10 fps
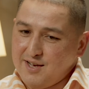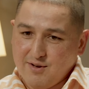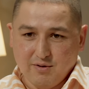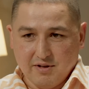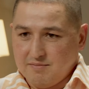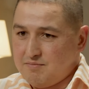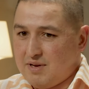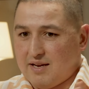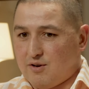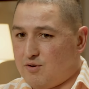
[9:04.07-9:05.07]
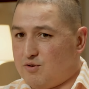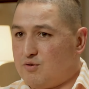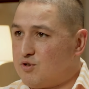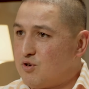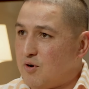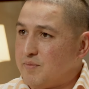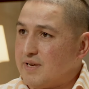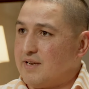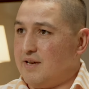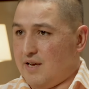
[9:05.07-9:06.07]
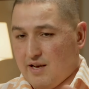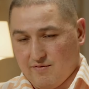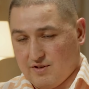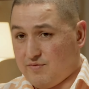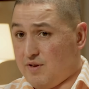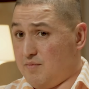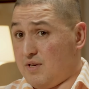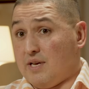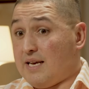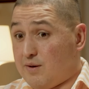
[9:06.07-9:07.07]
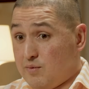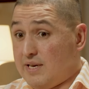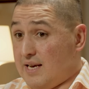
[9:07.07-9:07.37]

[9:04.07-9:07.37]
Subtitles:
You can, I don't know, do shopping if it's female. We